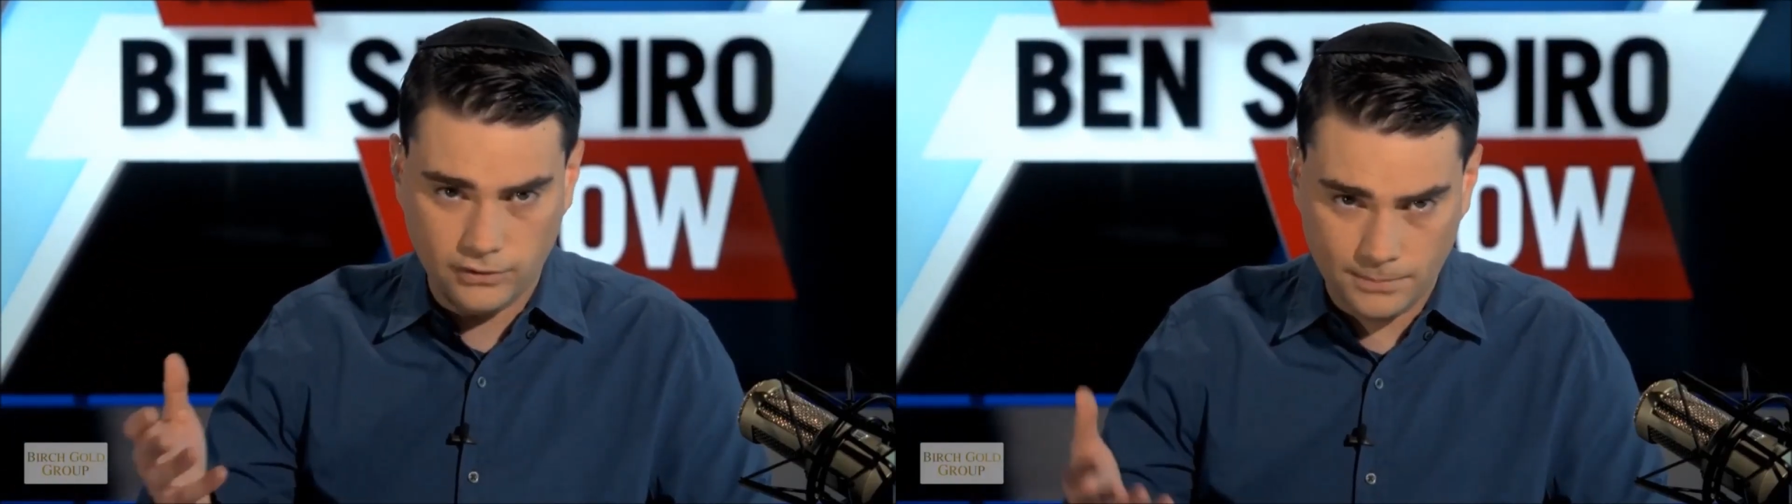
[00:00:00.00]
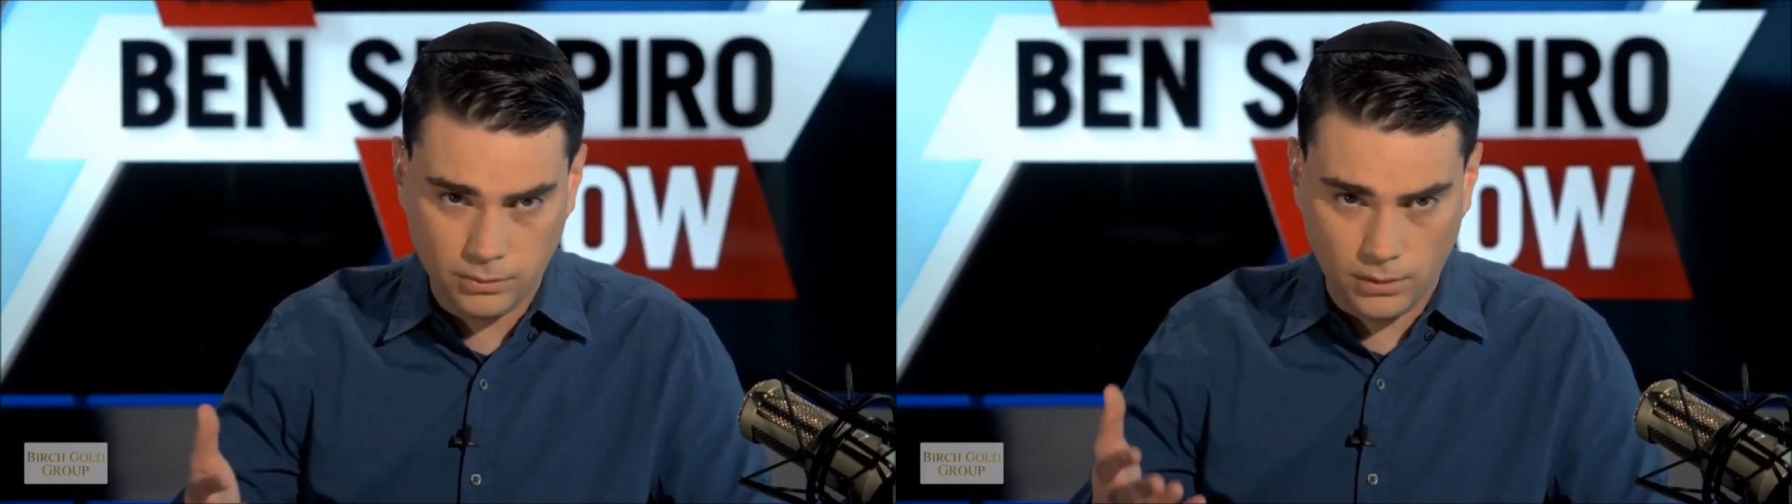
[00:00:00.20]

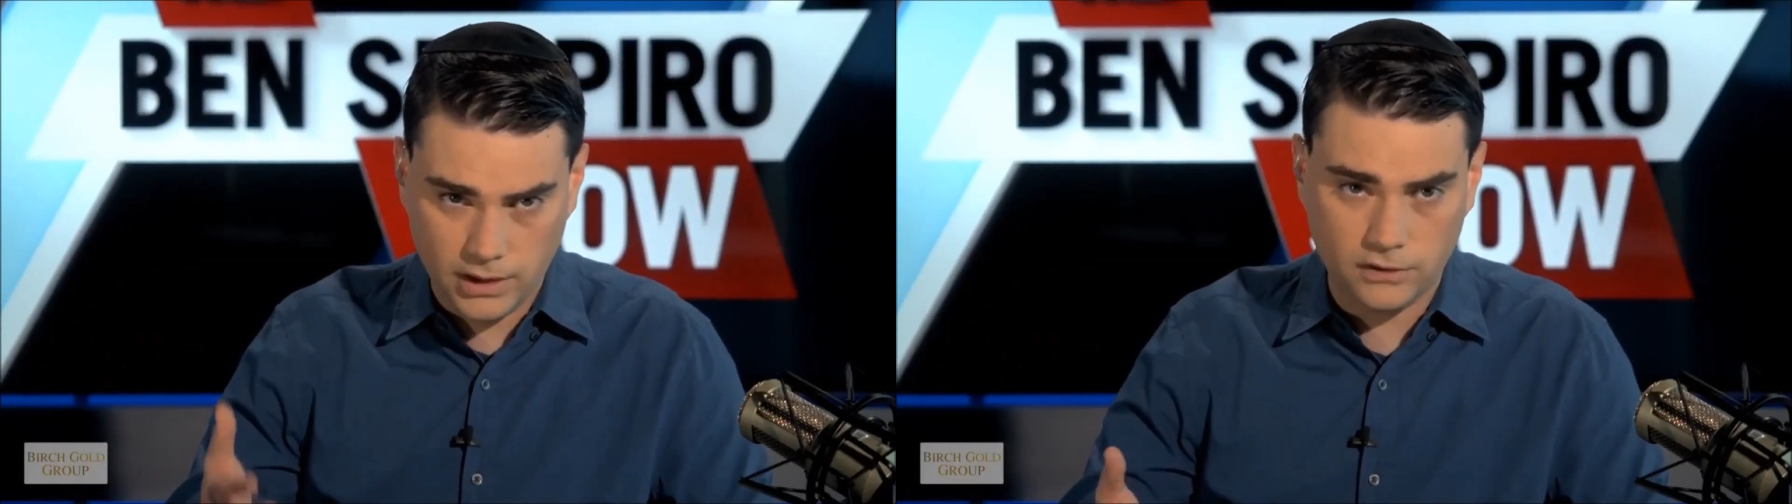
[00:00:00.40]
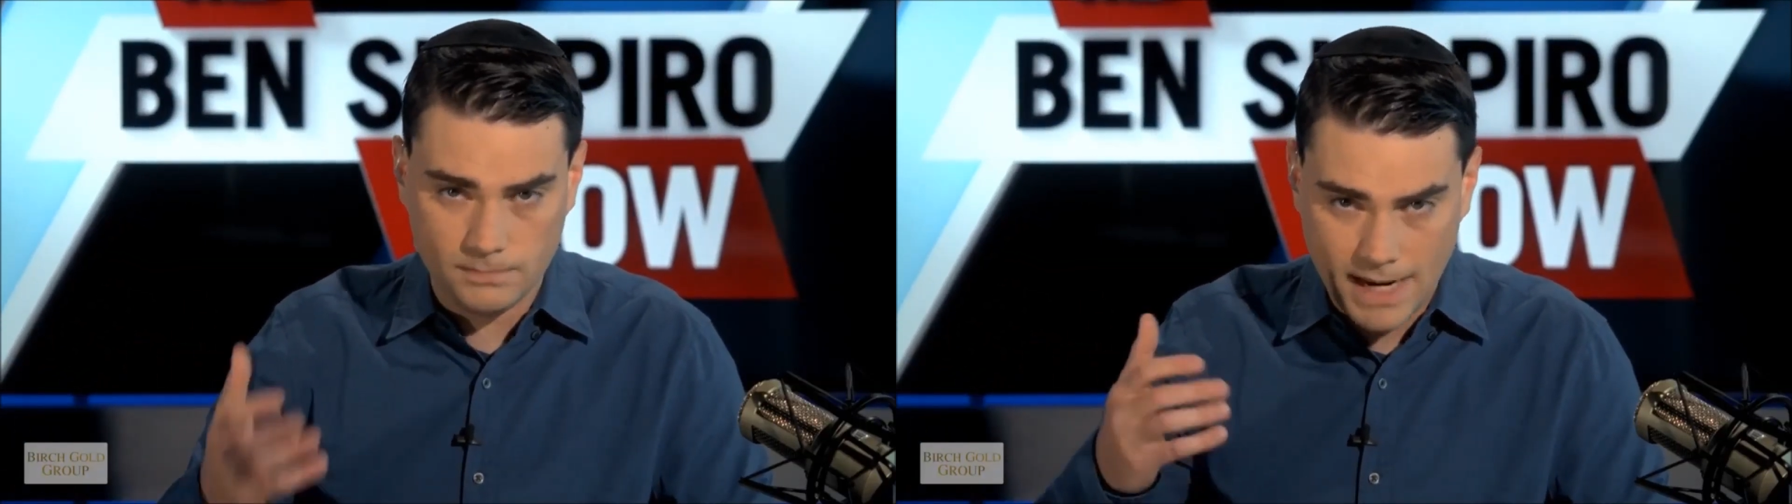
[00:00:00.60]
those
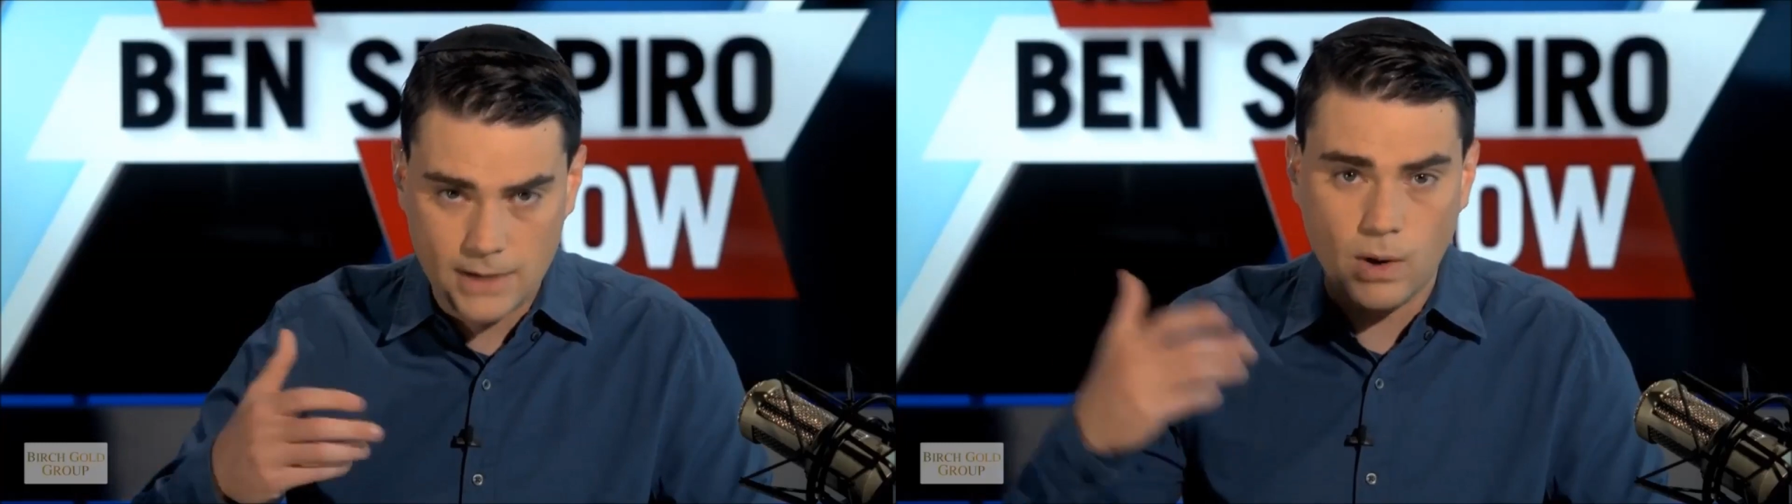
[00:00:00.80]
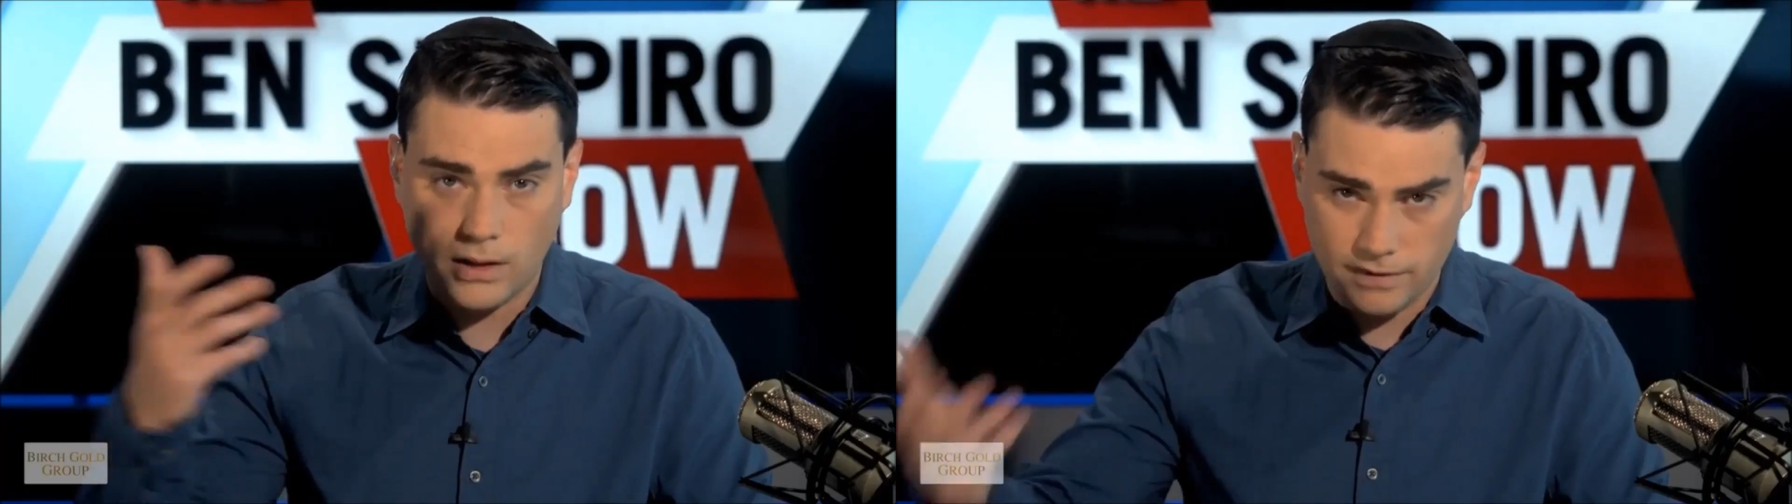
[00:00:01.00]
employees made